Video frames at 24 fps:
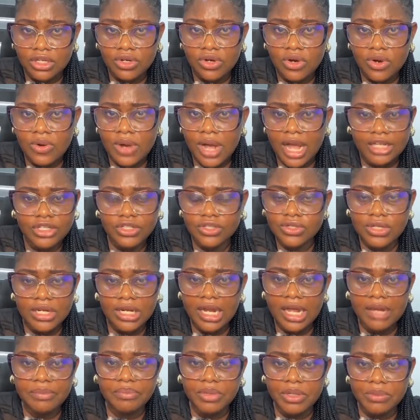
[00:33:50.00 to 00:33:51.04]
You know, I
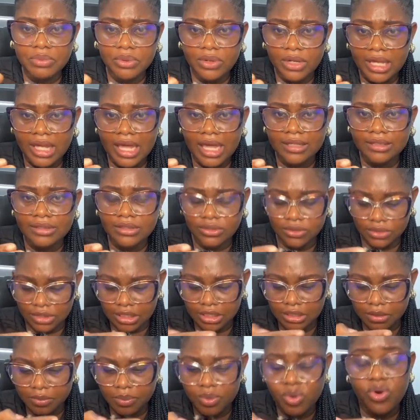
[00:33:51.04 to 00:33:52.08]
shouldn't let people get to
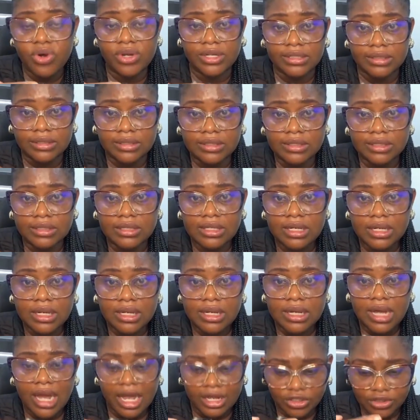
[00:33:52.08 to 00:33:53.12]
this point.
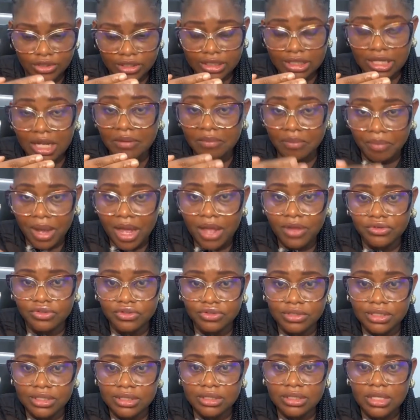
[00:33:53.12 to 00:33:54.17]
I should set
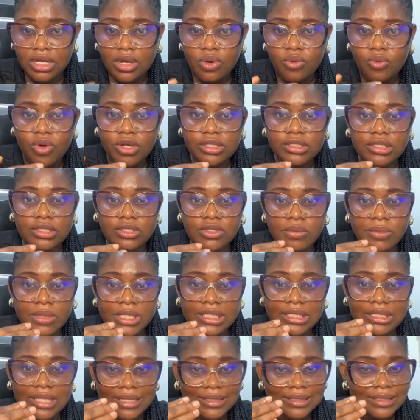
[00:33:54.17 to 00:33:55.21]
boundaries. Once
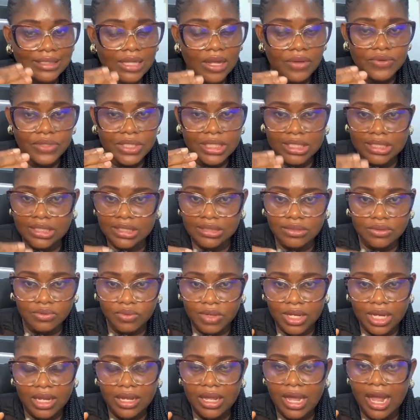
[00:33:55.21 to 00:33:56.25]
somebody starts sounding
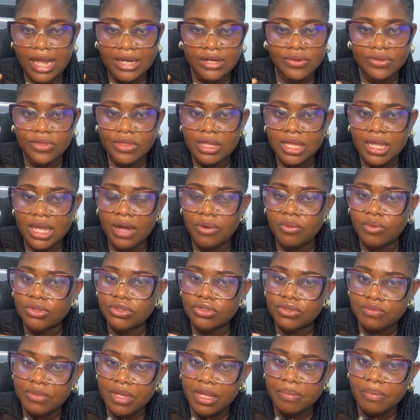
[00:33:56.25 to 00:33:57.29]
this way, I don't think I
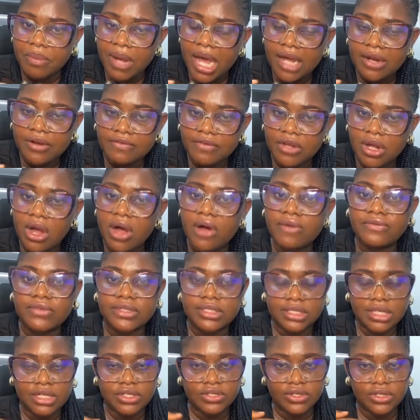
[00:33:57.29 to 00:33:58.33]
want to be a part of the
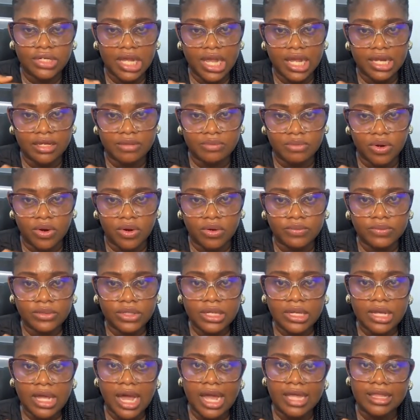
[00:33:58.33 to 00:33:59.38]
conversation anymore.
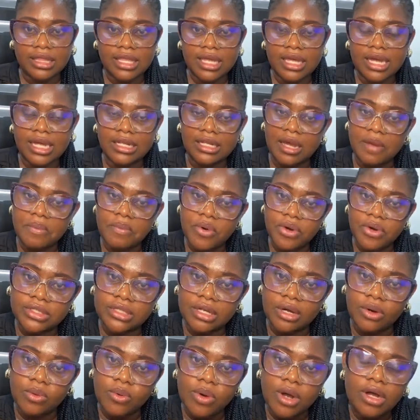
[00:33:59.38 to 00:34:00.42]
I think at
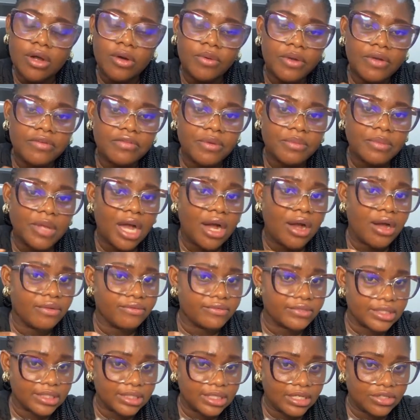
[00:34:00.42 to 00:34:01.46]
point I'll walk away from that
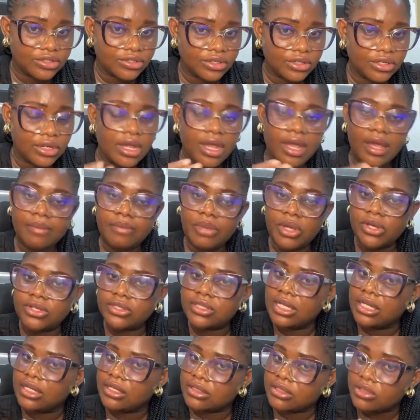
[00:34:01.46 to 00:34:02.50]
conversation
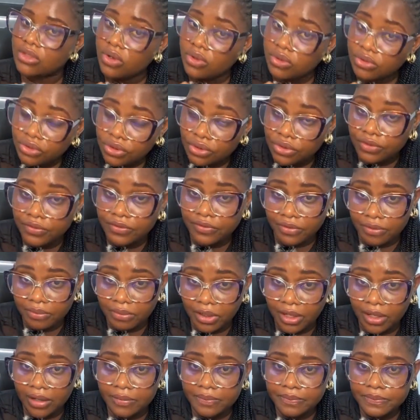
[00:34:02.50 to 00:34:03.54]
because it is not good for
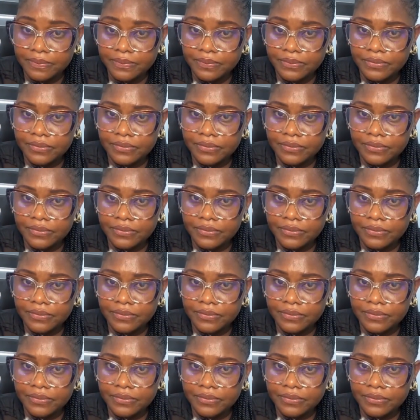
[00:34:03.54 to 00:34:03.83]
me.